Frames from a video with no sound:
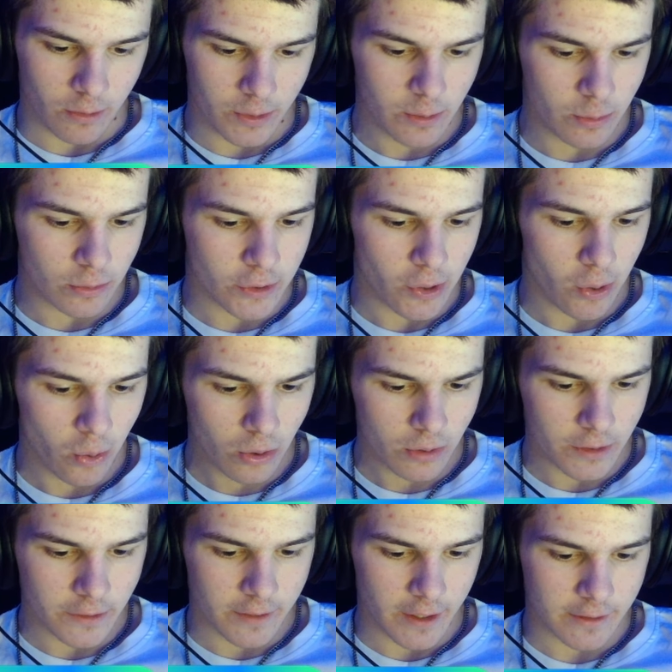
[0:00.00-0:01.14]
We will
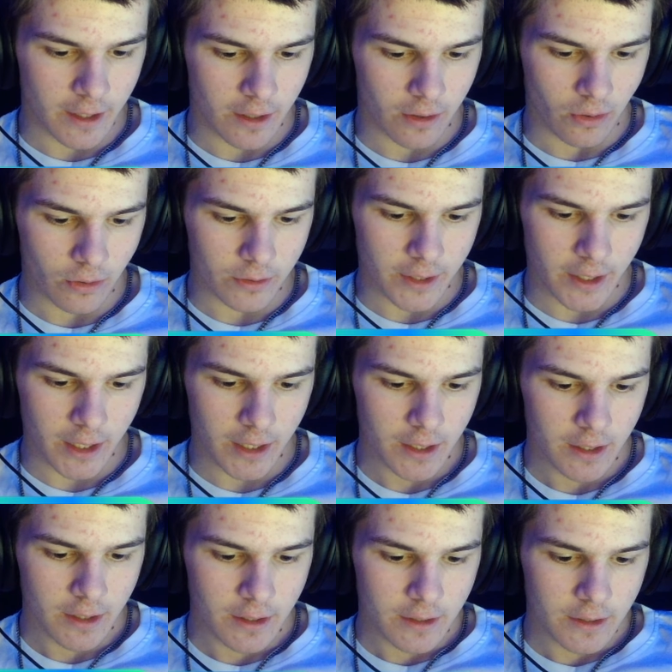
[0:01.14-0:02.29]
totally take that all day.
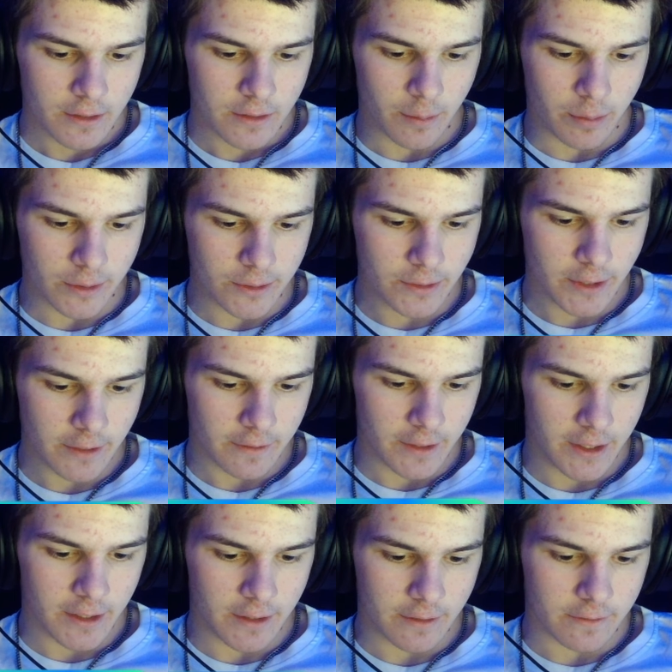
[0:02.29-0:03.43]
The Balloon gets a
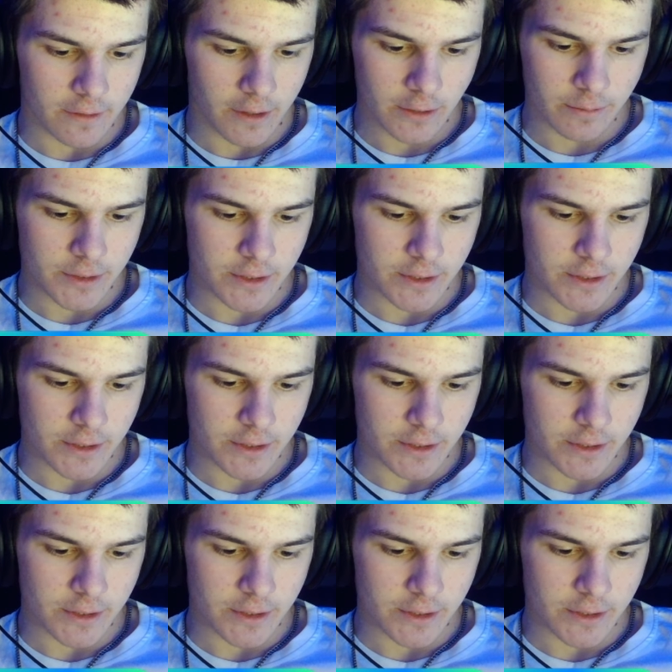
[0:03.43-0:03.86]
hit, and it's 100%